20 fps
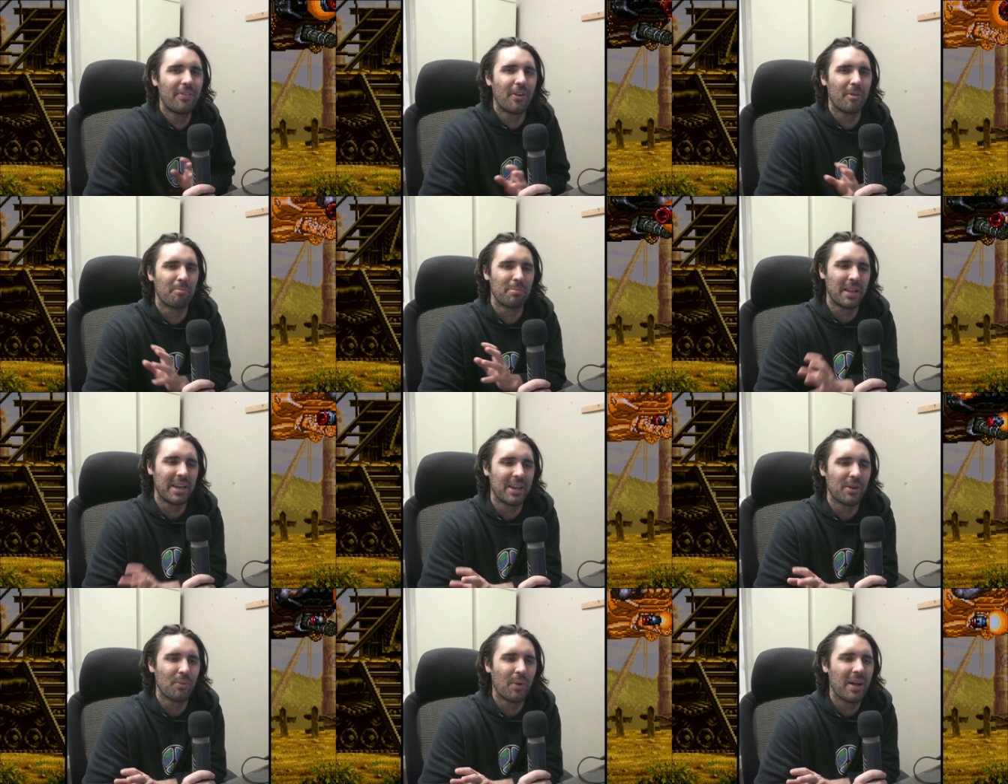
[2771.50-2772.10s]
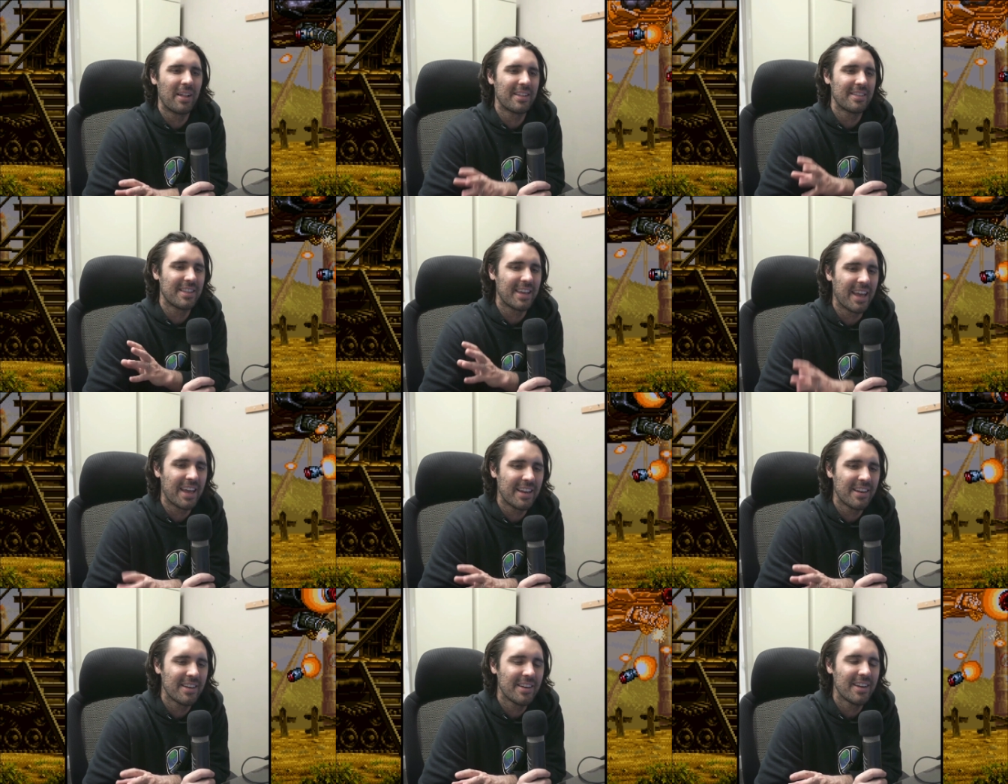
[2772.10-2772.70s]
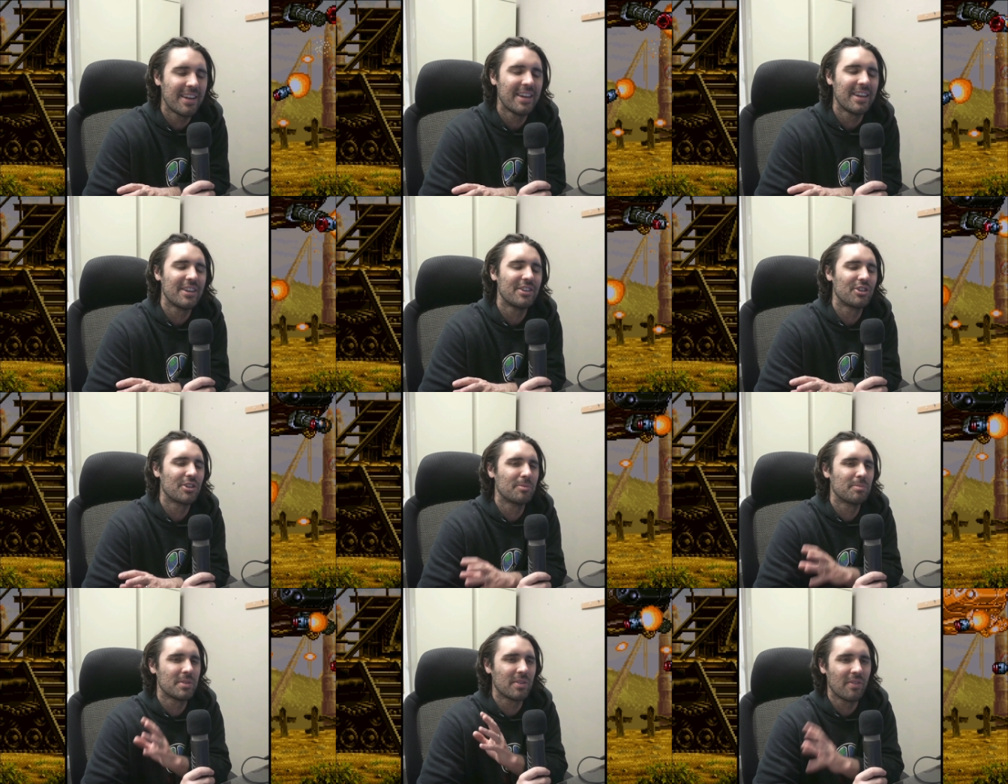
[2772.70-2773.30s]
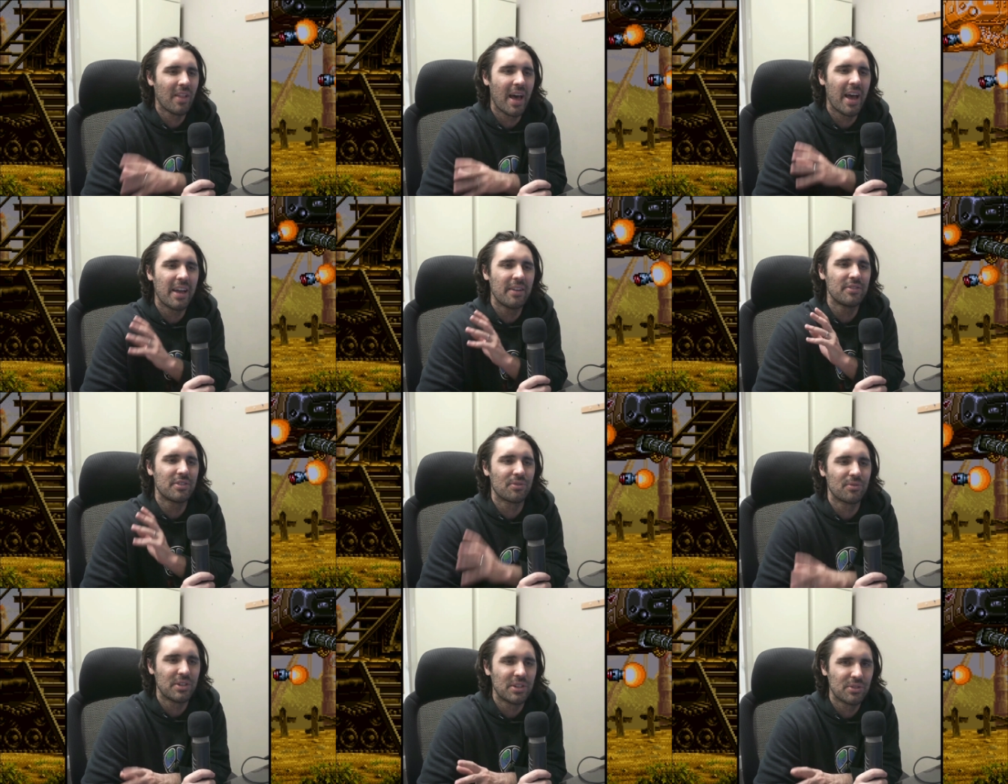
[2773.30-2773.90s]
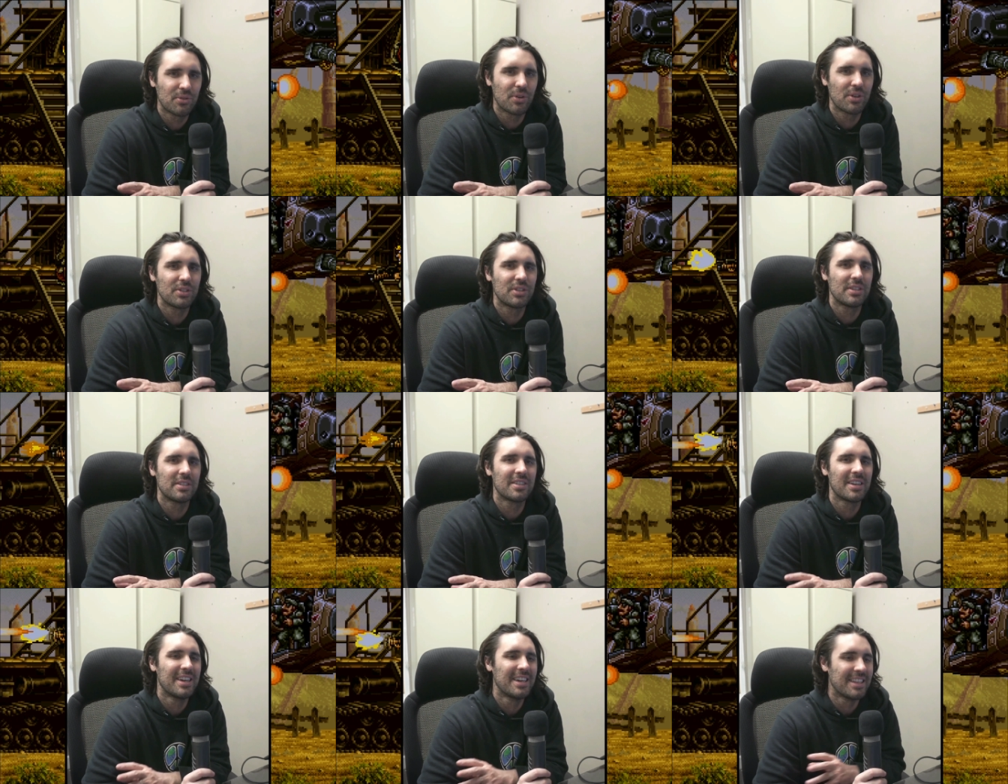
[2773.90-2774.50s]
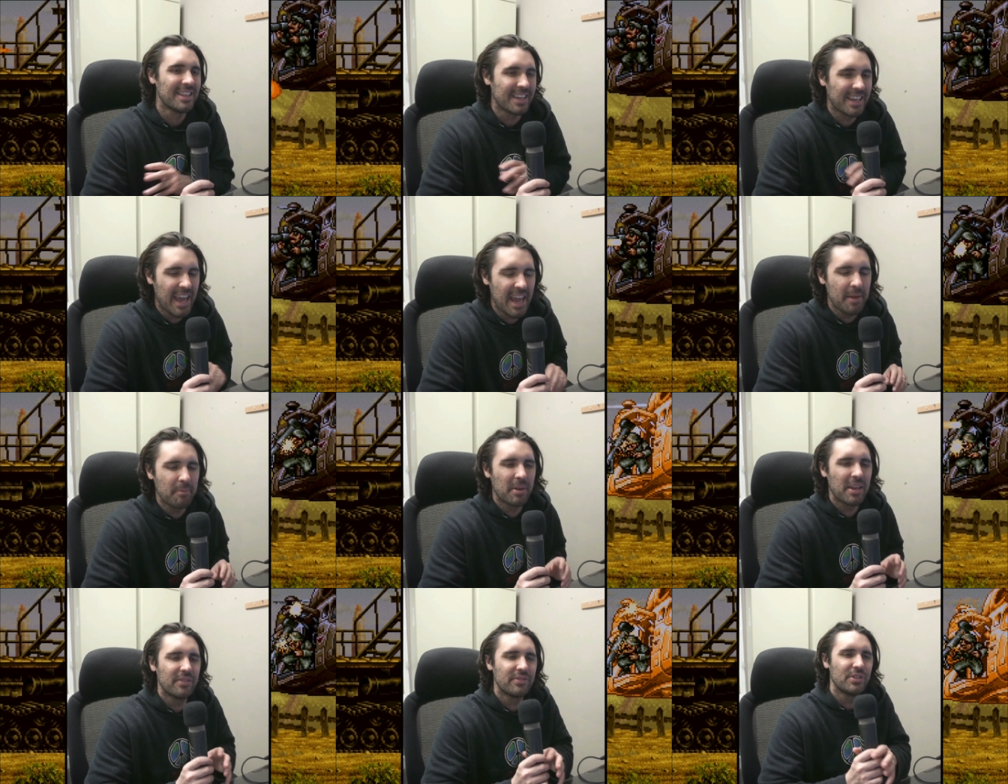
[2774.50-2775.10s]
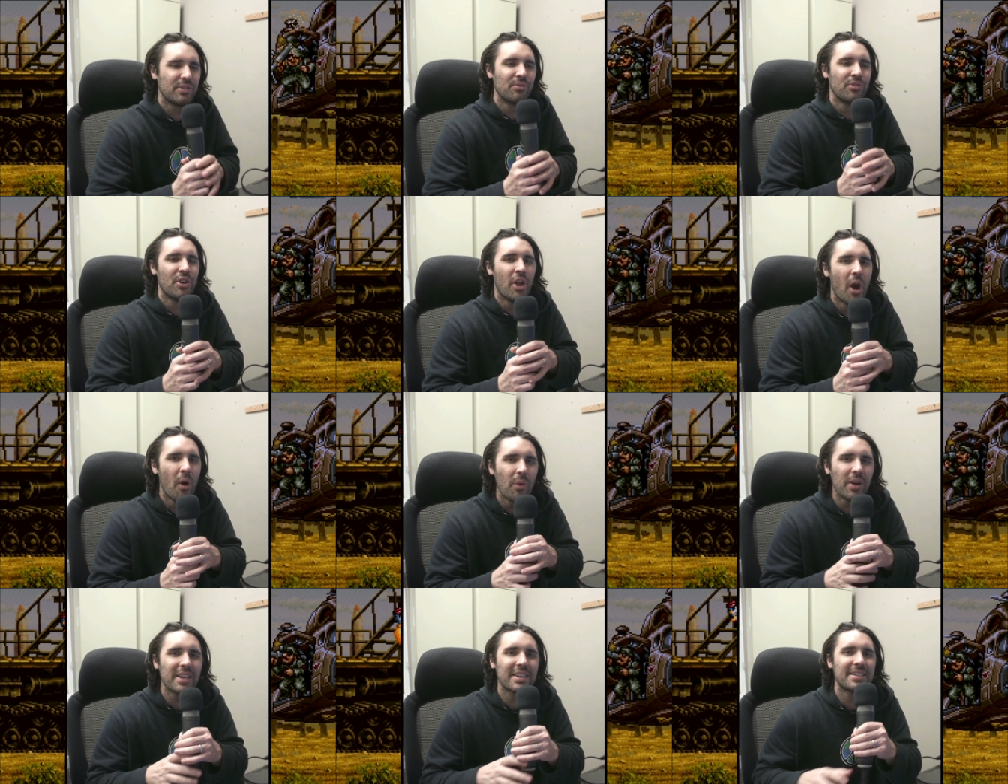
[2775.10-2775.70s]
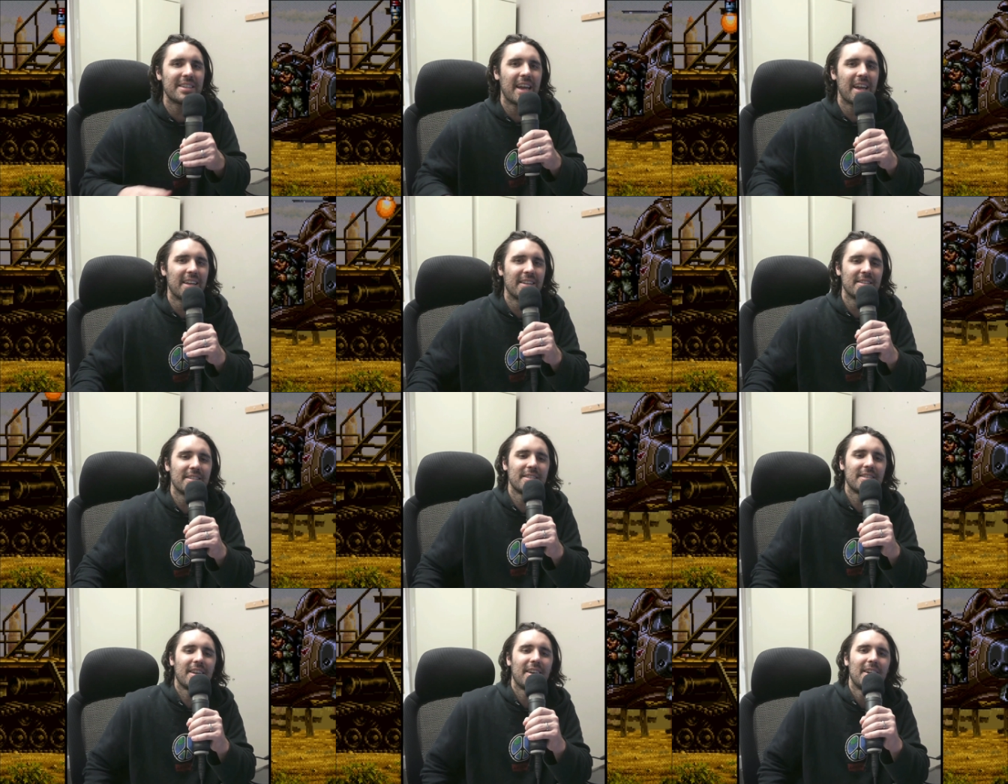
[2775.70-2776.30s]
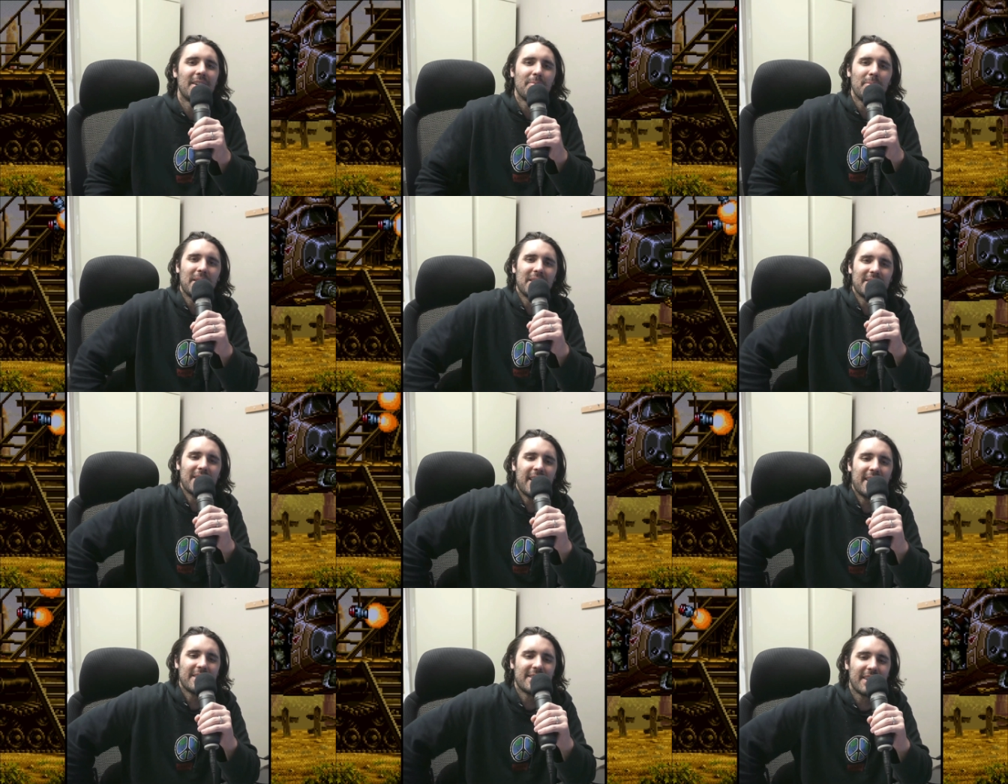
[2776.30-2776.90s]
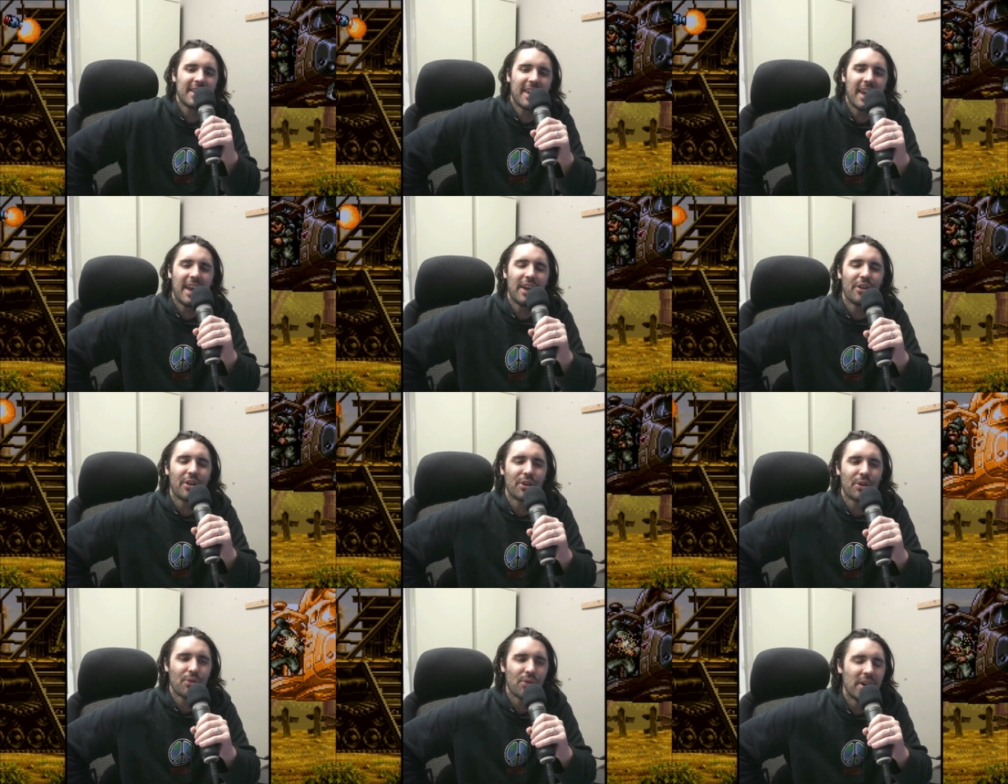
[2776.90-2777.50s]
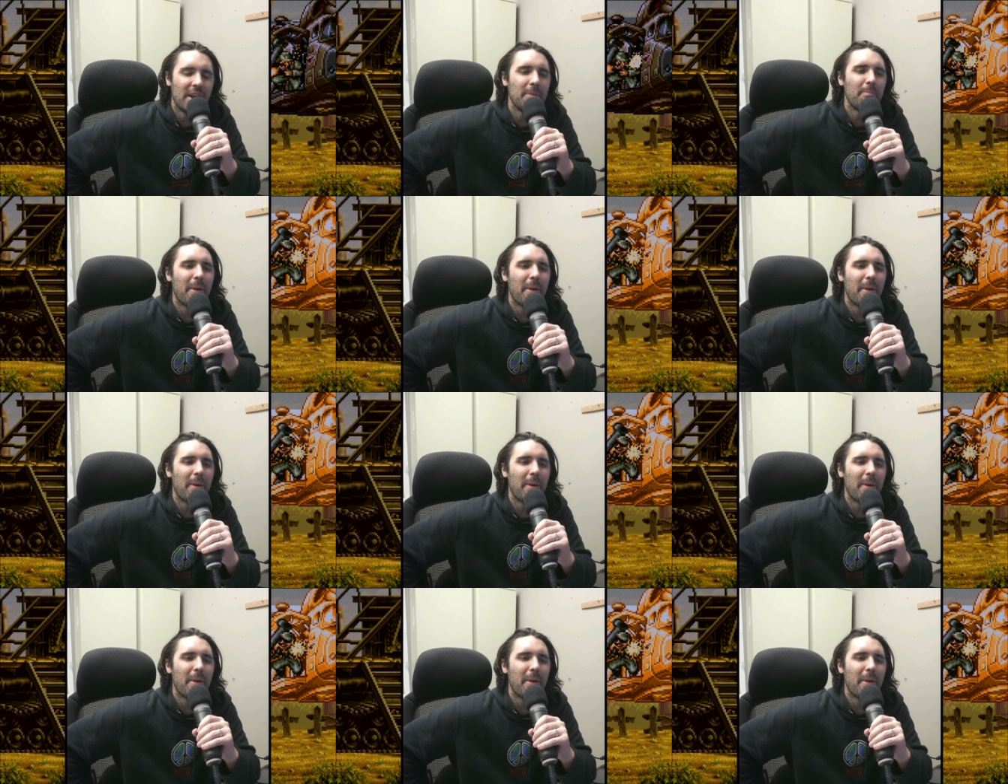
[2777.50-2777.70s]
for playing well at the end in terms of lives and resources. The game gives you no extends because SNK are greedy